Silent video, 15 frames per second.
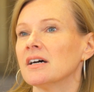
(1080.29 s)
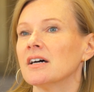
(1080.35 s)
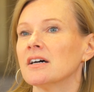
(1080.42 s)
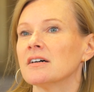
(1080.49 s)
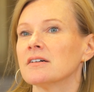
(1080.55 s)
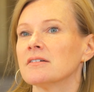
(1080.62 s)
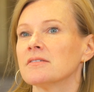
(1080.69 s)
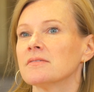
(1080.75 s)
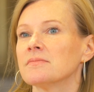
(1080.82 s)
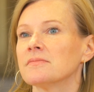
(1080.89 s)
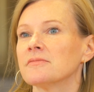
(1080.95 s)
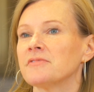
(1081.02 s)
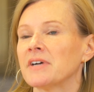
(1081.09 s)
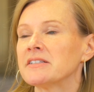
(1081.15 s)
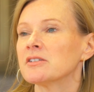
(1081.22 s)

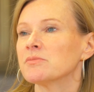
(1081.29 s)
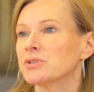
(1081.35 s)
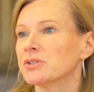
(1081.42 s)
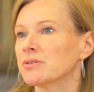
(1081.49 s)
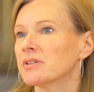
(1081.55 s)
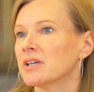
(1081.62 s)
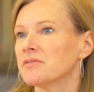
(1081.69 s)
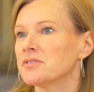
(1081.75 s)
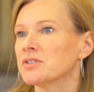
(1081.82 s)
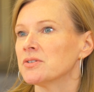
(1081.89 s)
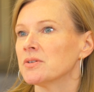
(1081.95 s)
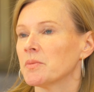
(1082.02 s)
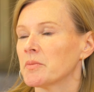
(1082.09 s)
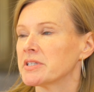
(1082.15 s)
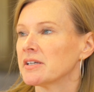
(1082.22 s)
Find someone who loves you
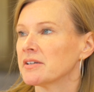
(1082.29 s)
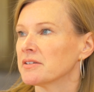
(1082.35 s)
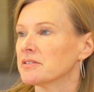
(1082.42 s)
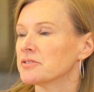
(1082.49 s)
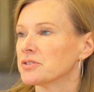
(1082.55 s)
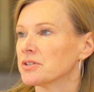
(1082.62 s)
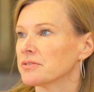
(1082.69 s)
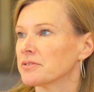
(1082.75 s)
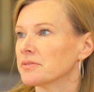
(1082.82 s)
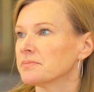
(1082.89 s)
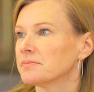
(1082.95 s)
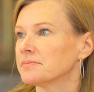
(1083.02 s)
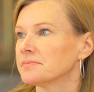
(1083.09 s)
and will tell you the truth.